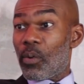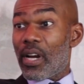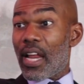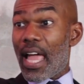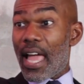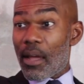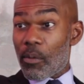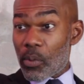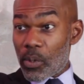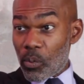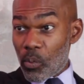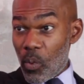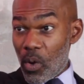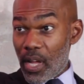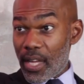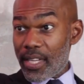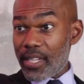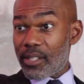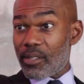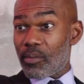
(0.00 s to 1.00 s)
I would
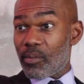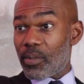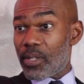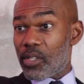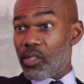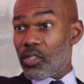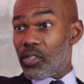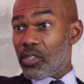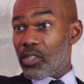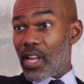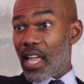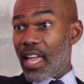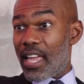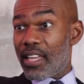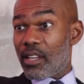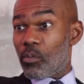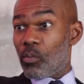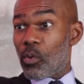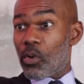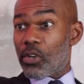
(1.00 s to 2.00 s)
want, which I
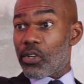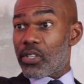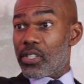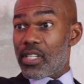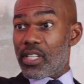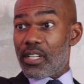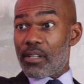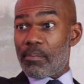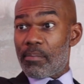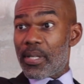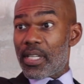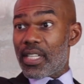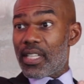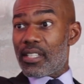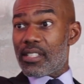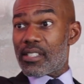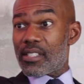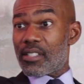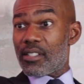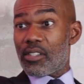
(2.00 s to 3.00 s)
had worked in a big
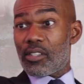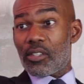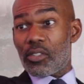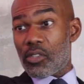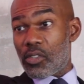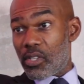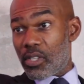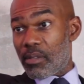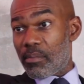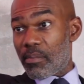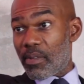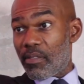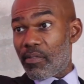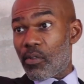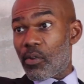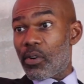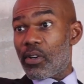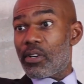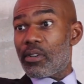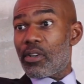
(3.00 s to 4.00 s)
institution
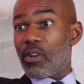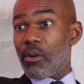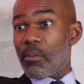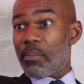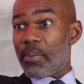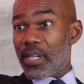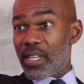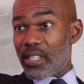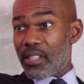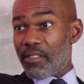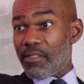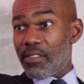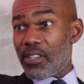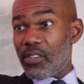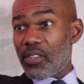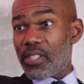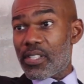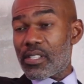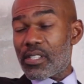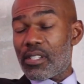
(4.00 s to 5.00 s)
before opening the Few
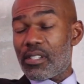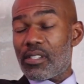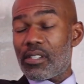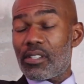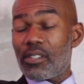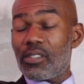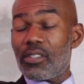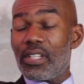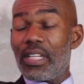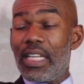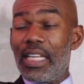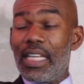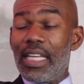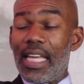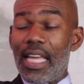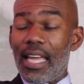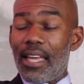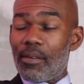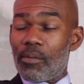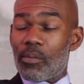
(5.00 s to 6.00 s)
Institute.
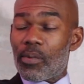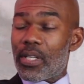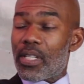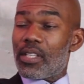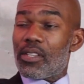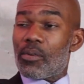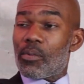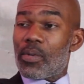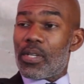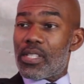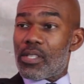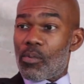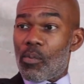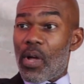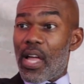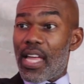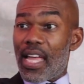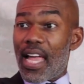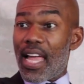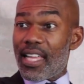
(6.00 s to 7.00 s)
And really the reason
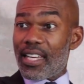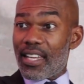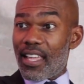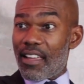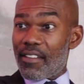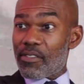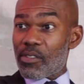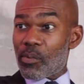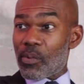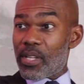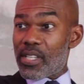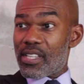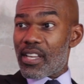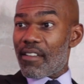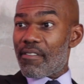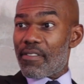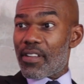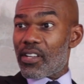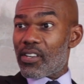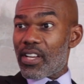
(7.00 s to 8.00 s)
why I left was I
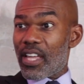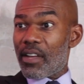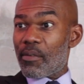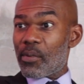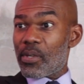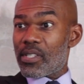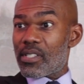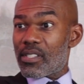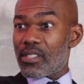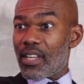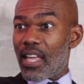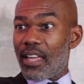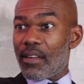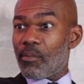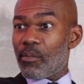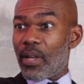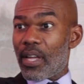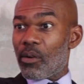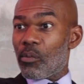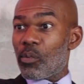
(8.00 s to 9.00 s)
felt I
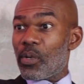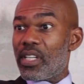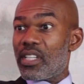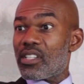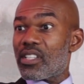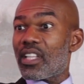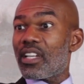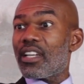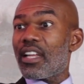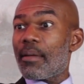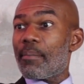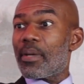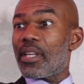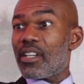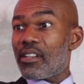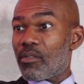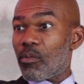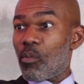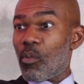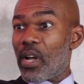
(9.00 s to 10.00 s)
reached the limit
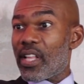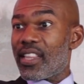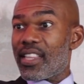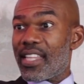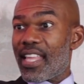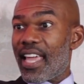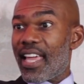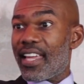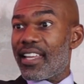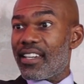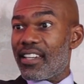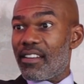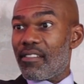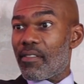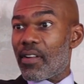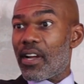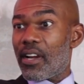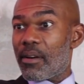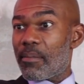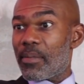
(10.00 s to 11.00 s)
of what that
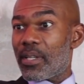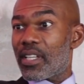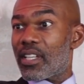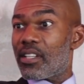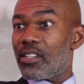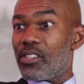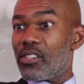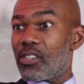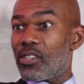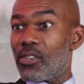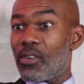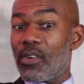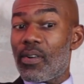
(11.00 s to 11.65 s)
environment could do.